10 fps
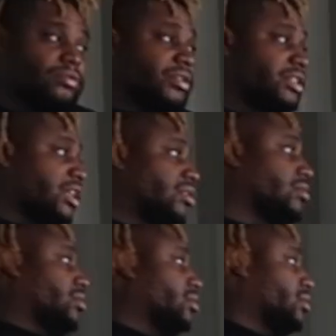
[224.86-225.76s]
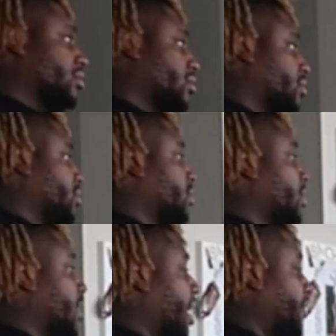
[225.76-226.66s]
What y'all doing?
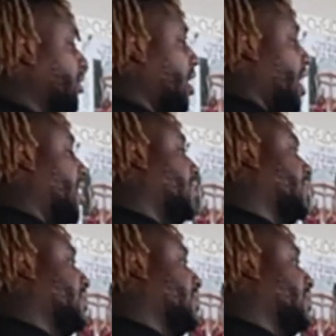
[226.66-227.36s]
How was y'all out?